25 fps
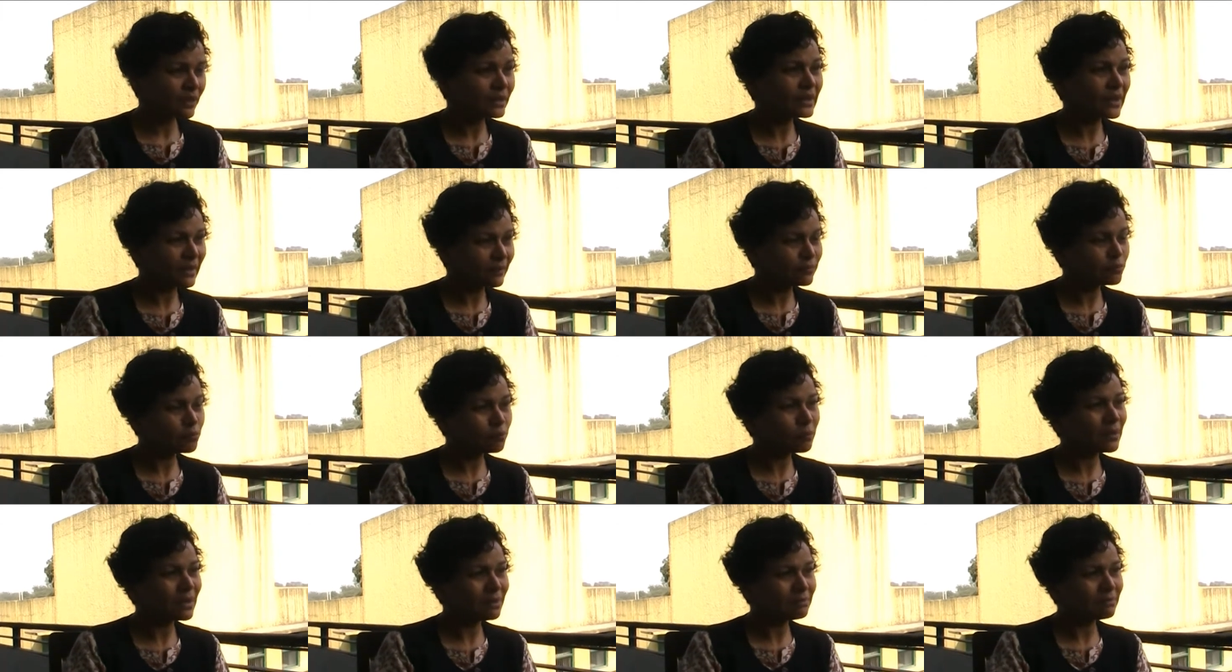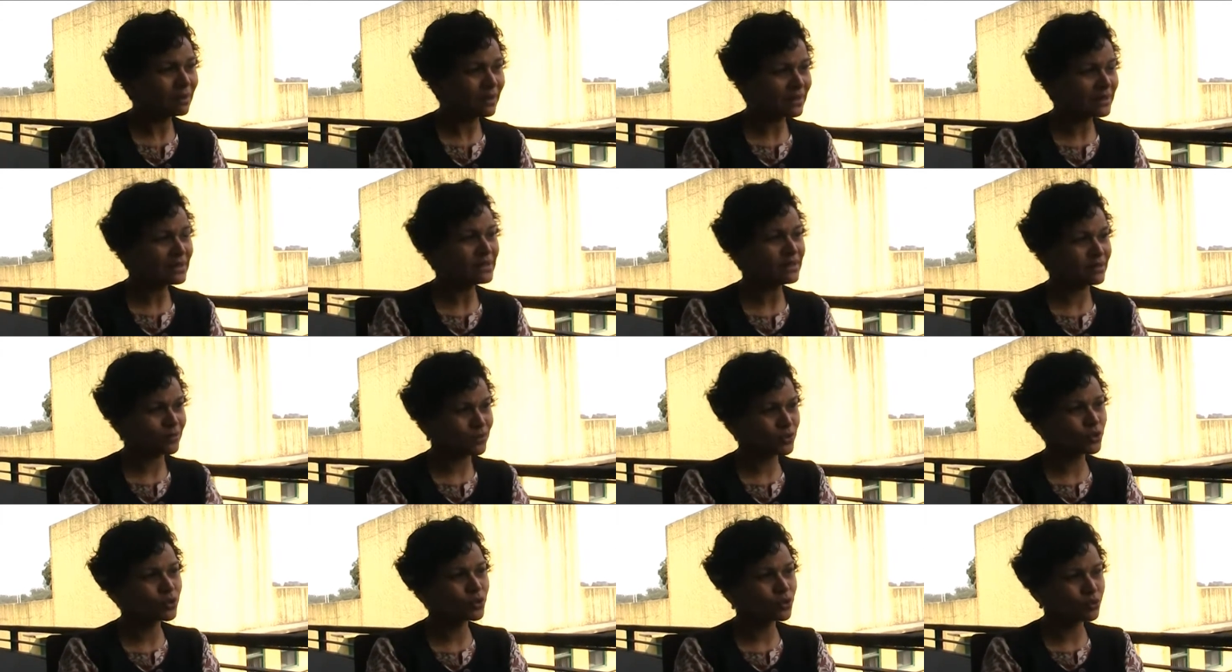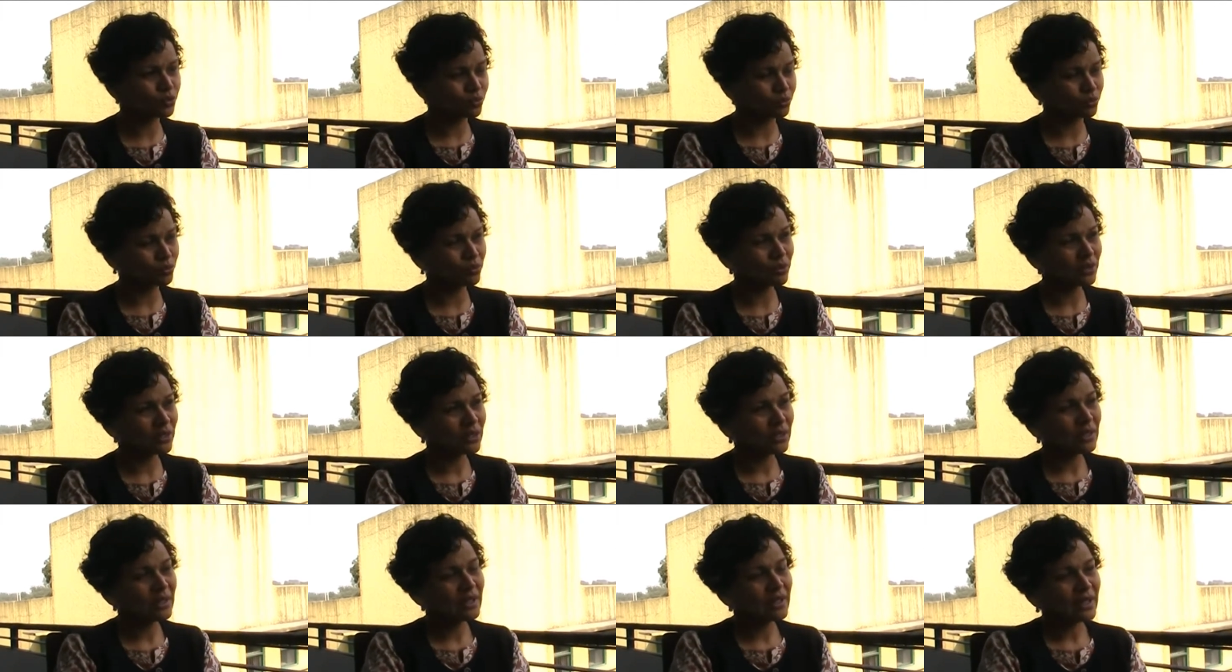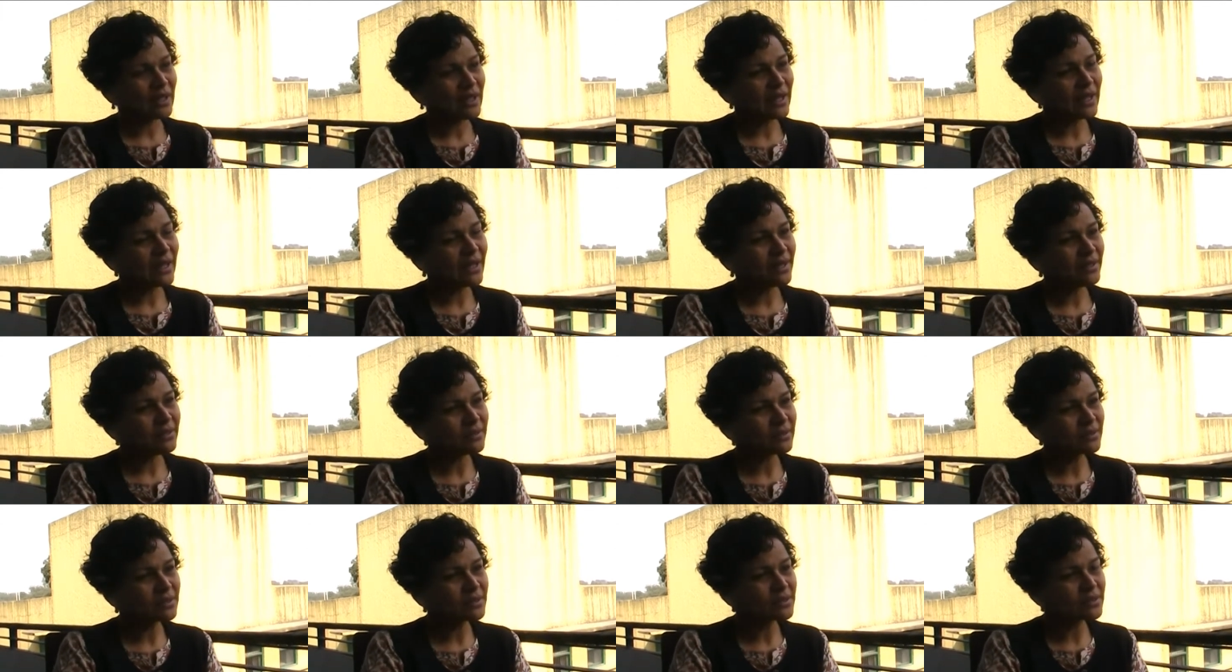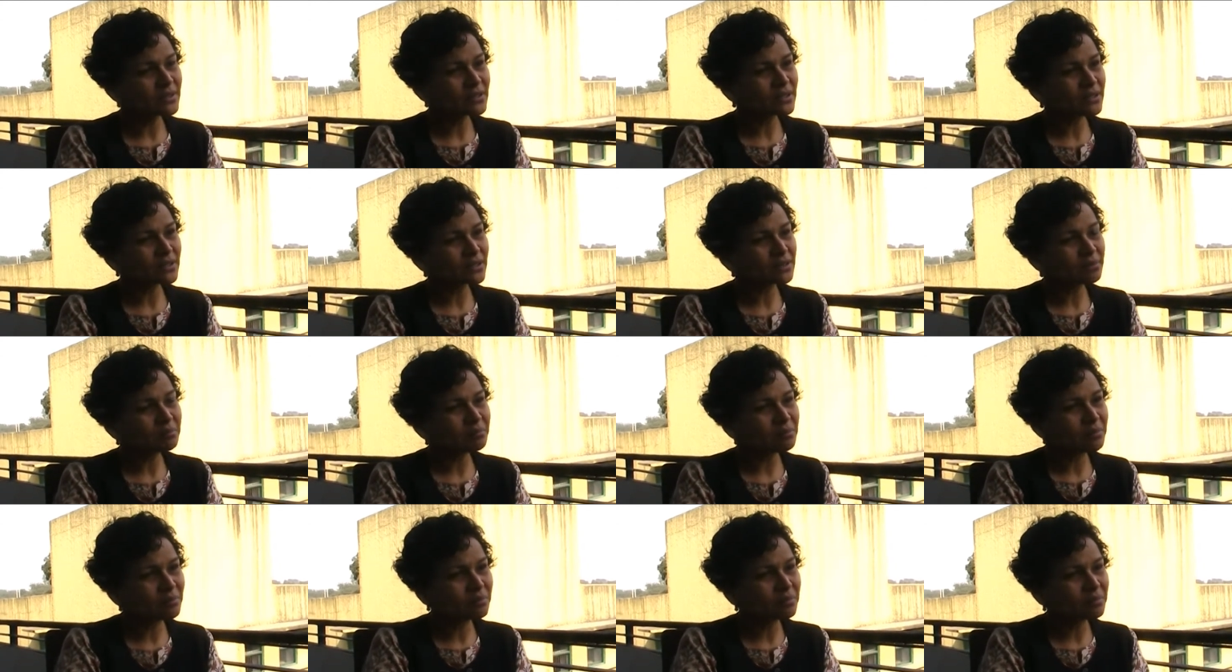they have to pay money to do and uh,